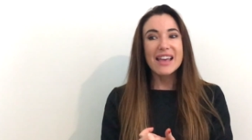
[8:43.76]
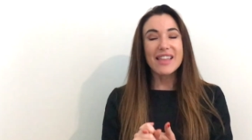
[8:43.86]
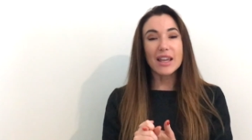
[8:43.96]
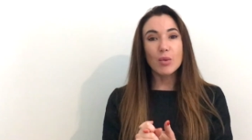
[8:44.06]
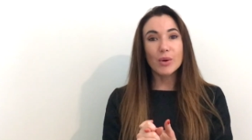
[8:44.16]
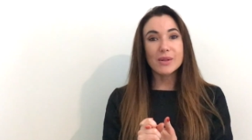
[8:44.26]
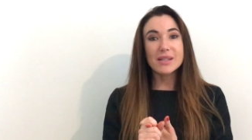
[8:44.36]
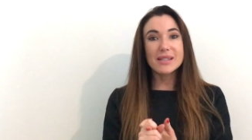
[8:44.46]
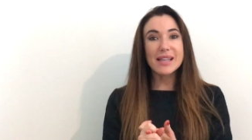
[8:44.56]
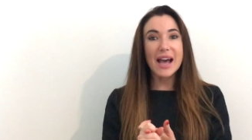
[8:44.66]
that you want
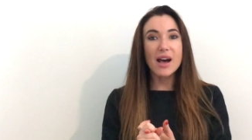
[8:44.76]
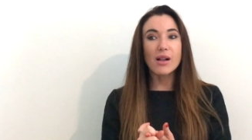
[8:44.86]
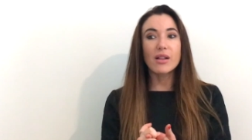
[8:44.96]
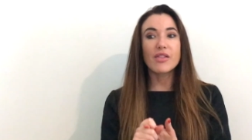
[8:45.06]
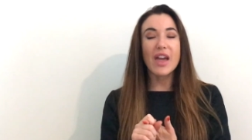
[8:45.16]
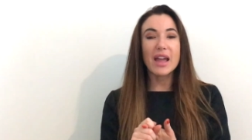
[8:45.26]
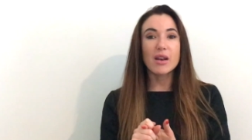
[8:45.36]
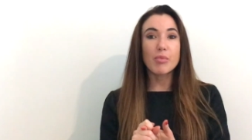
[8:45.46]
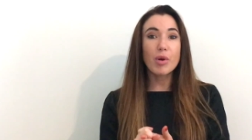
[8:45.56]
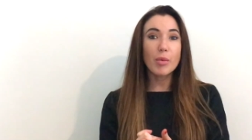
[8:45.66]
to sell,
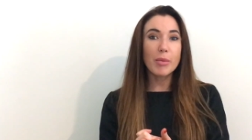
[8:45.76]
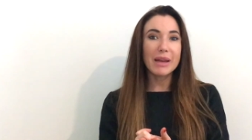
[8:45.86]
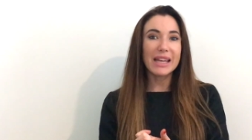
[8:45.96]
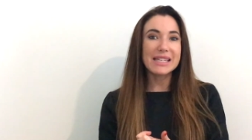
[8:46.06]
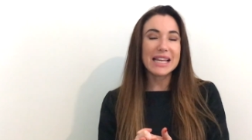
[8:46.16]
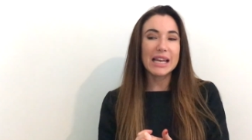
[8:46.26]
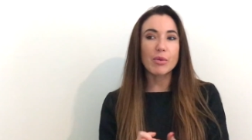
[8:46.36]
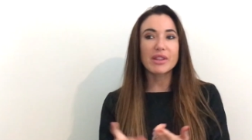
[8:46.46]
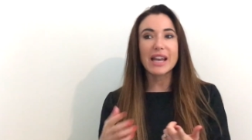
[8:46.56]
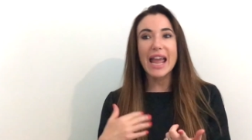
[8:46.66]
then probably dealing
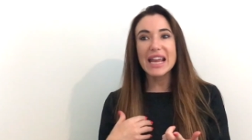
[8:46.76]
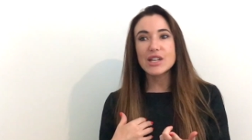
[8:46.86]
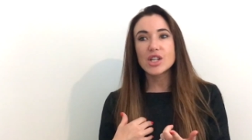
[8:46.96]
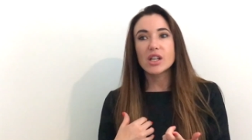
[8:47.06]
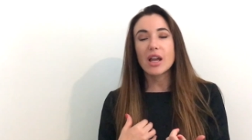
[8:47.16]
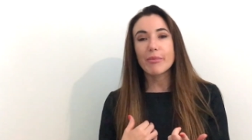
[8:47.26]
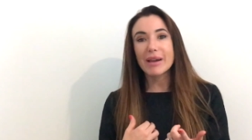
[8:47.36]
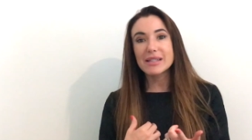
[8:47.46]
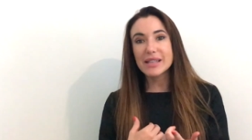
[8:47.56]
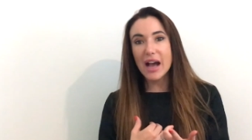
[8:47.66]
with an agent like
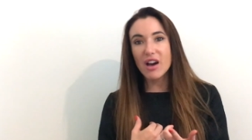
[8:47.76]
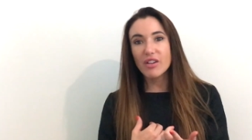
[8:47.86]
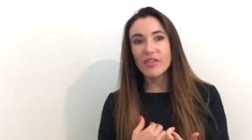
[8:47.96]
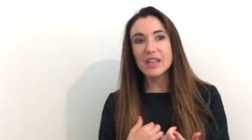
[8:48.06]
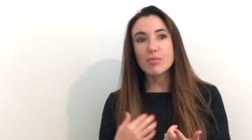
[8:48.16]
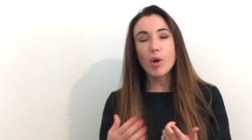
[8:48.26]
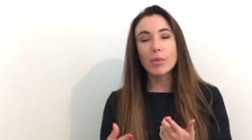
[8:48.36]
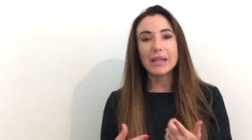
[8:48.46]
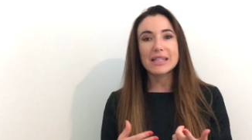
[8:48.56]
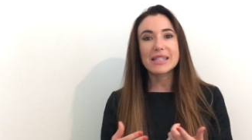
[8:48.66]
myself is
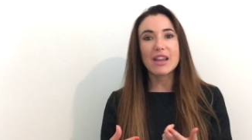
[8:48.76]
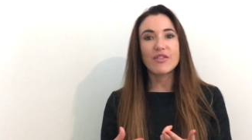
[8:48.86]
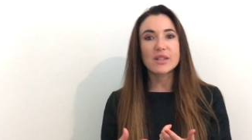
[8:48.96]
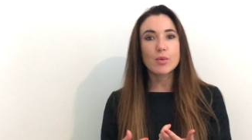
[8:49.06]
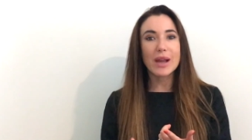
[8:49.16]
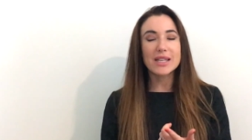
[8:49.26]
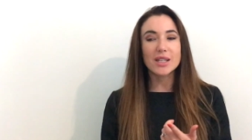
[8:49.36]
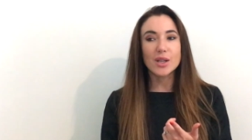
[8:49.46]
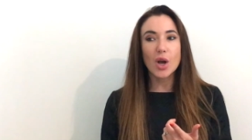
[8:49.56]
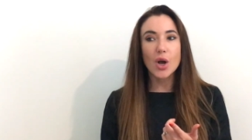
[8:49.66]
probably the safest way to
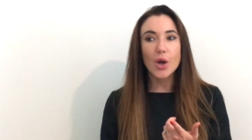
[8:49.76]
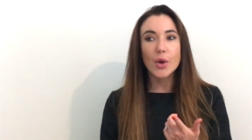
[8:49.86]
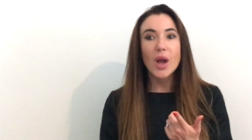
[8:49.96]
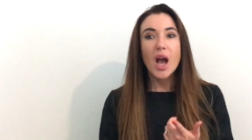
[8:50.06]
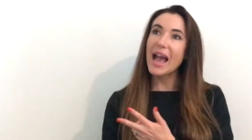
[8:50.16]
go.